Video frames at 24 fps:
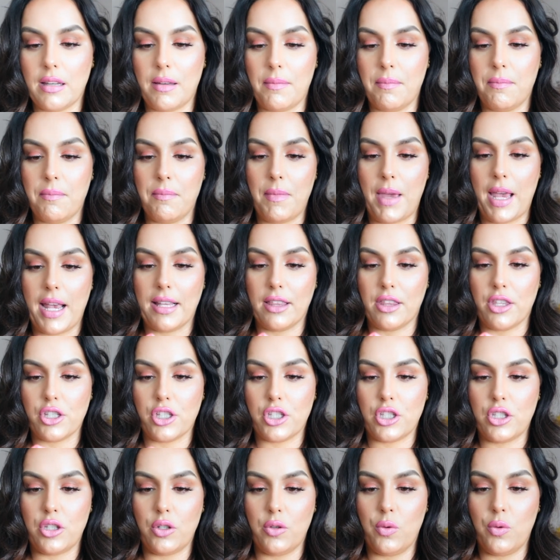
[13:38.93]
make the
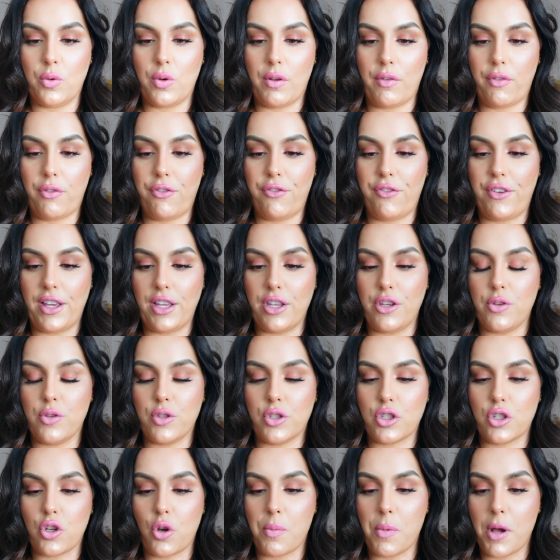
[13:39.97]
suit fit you
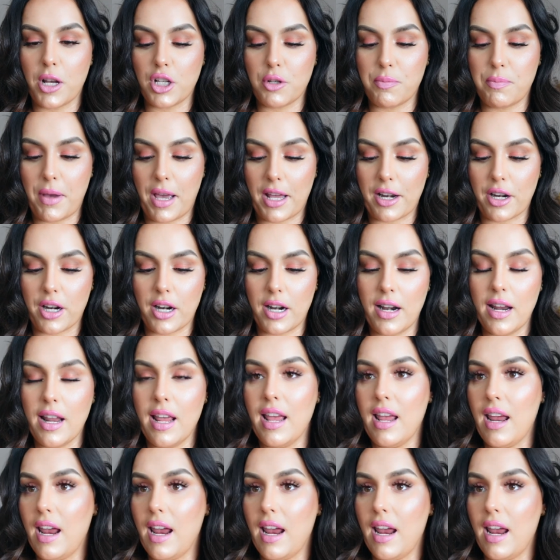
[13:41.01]
so much better.